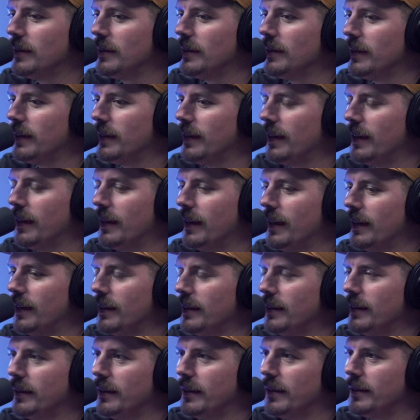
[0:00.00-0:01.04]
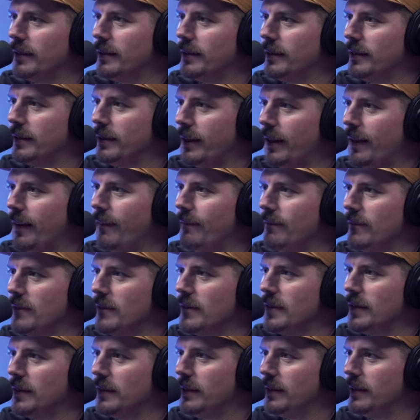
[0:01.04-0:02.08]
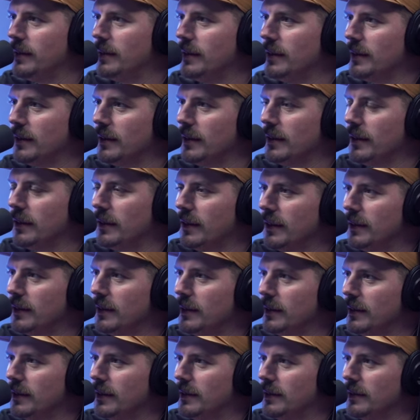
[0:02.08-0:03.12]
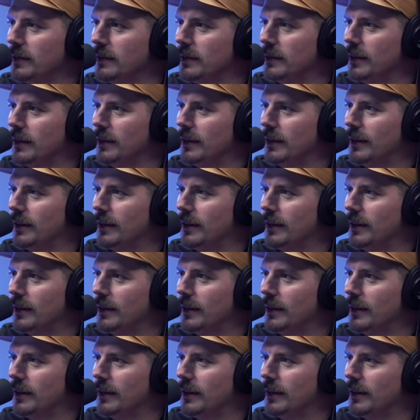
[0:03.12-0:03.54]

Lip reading: [no speech]